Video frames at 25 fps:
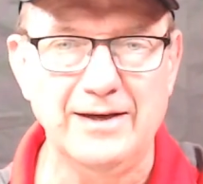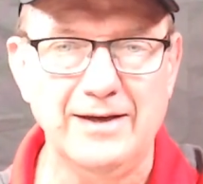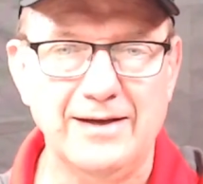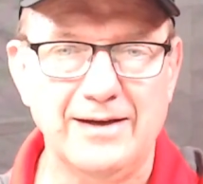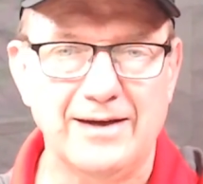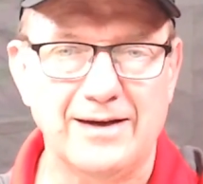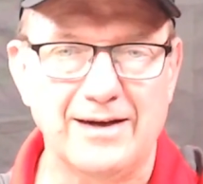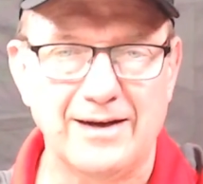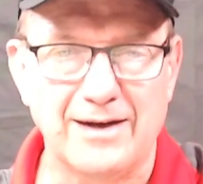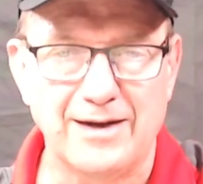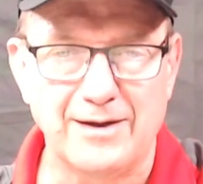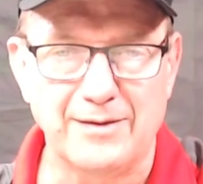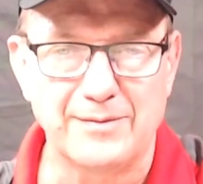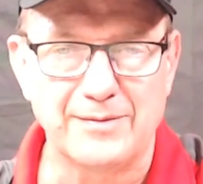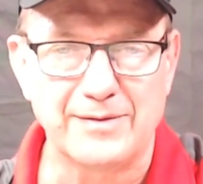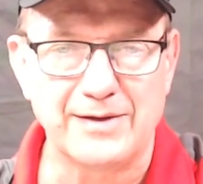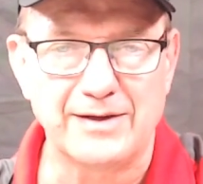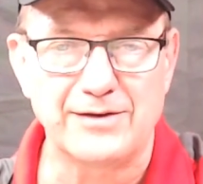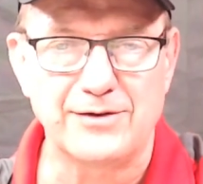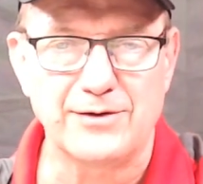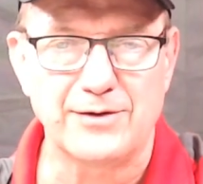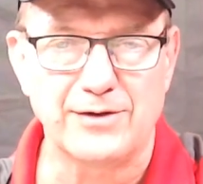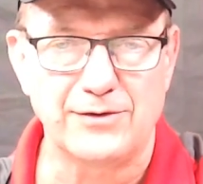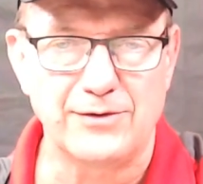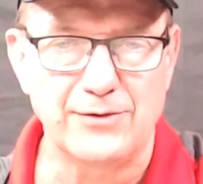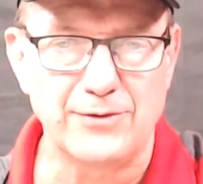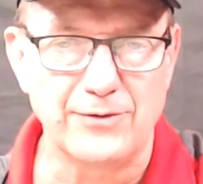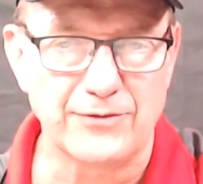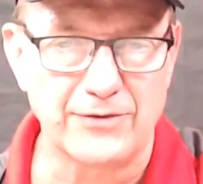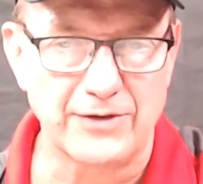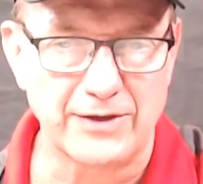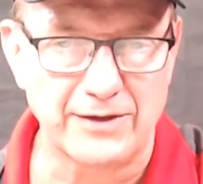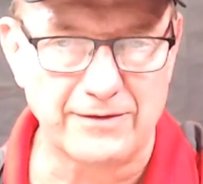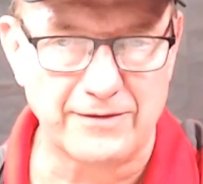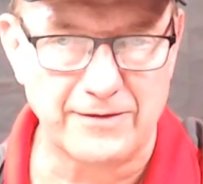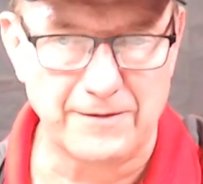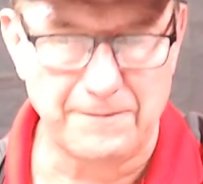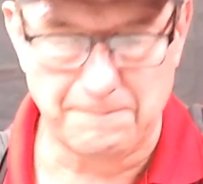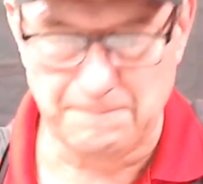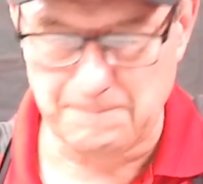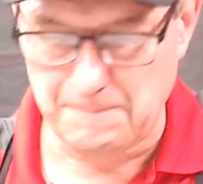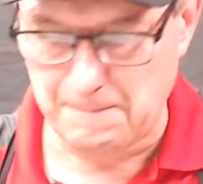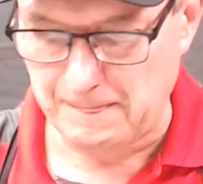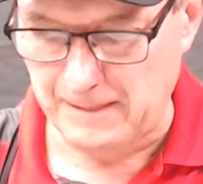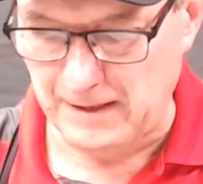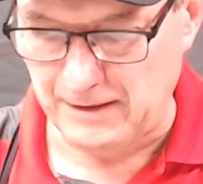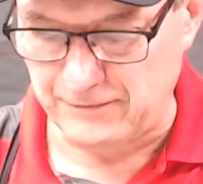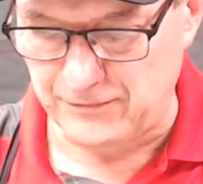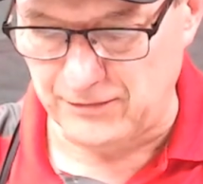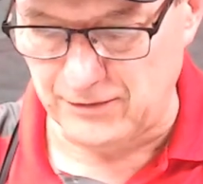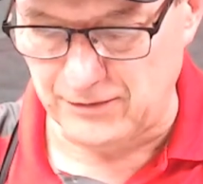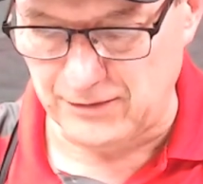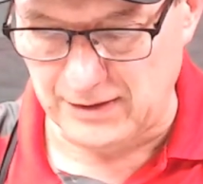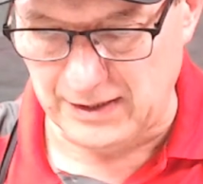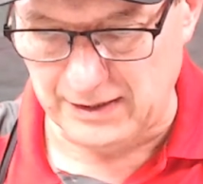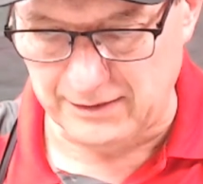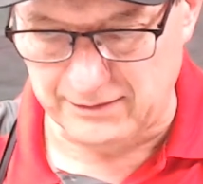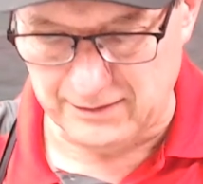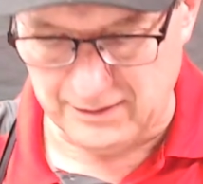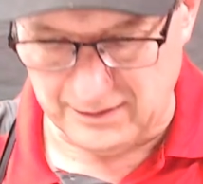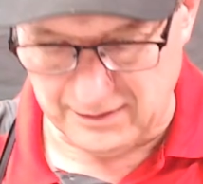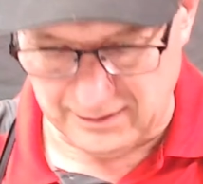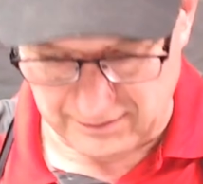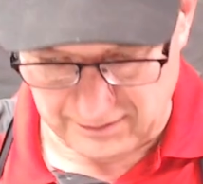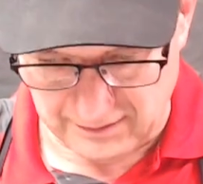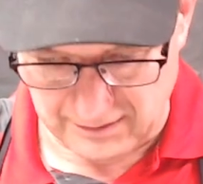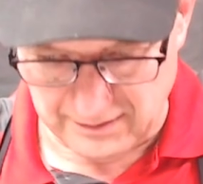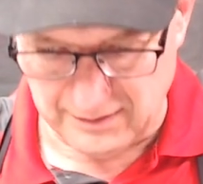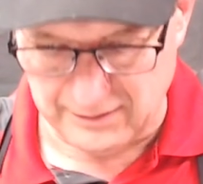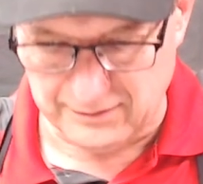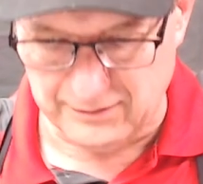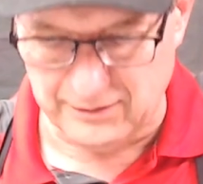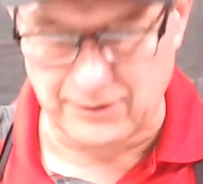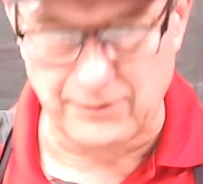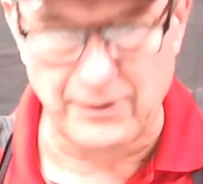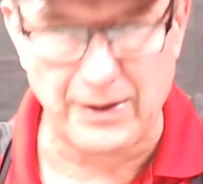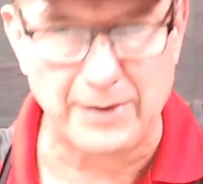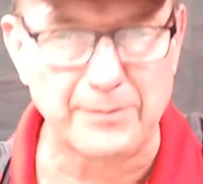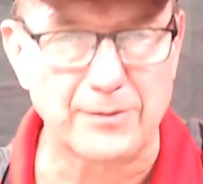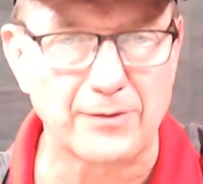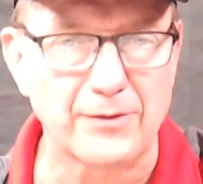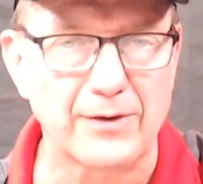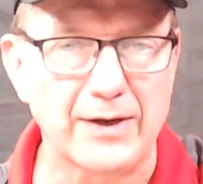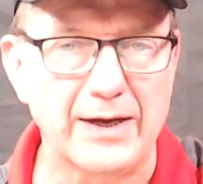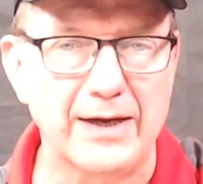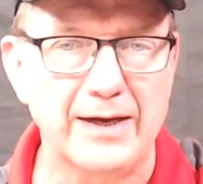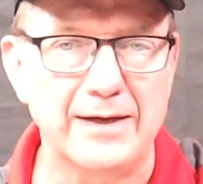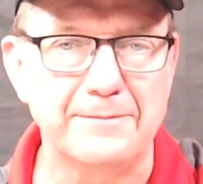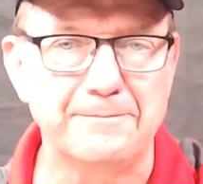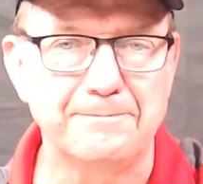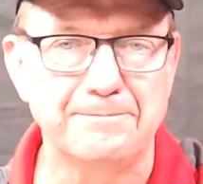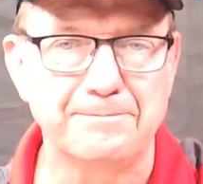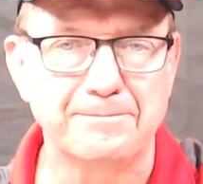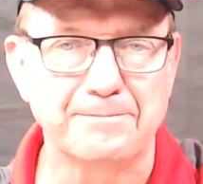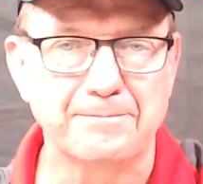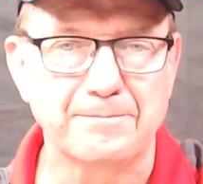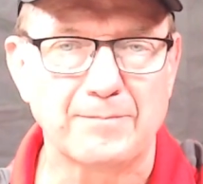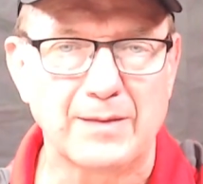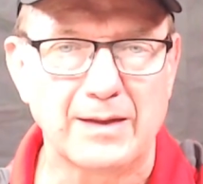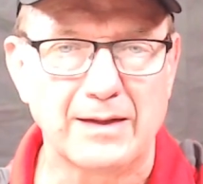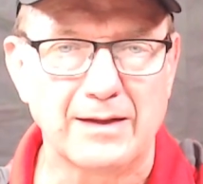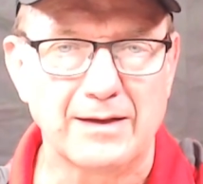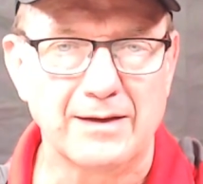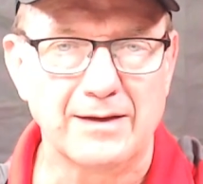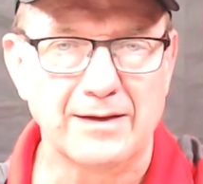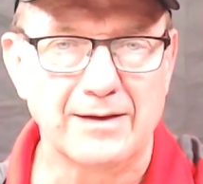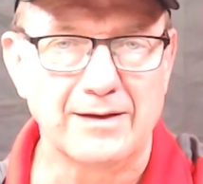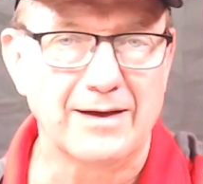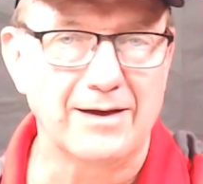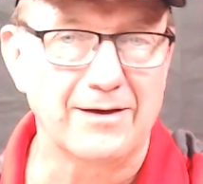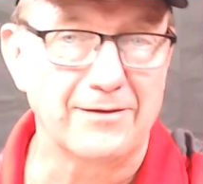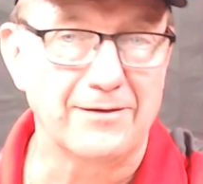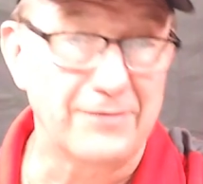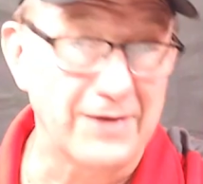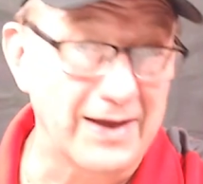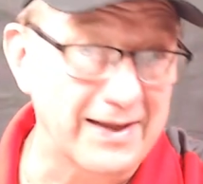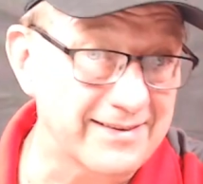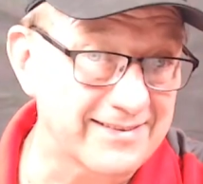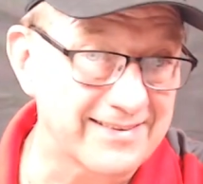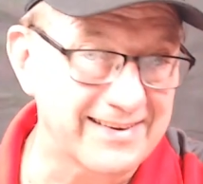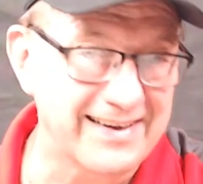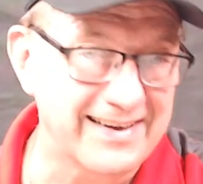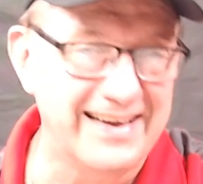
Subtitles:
and you can use it if you're at the Grand Marais event,